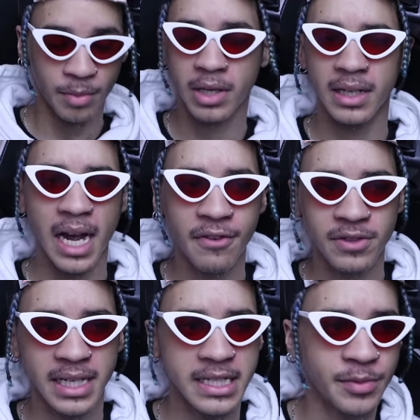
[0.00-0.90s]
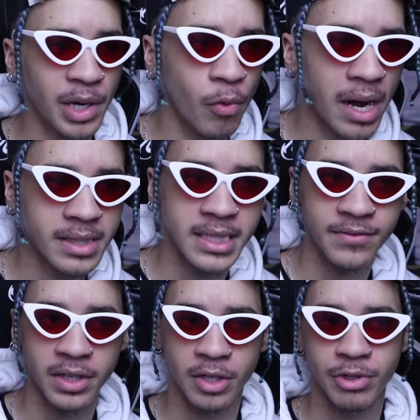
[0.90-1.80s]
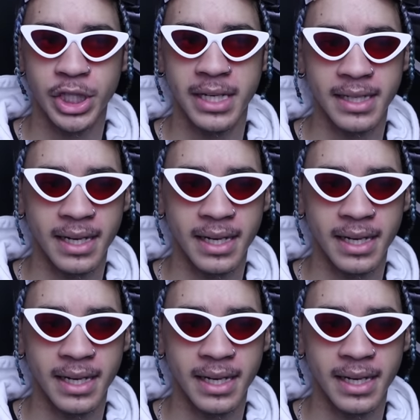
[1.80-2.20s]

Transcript: I'm not gonna lie, it feels like it's been a while since I've done a cringe I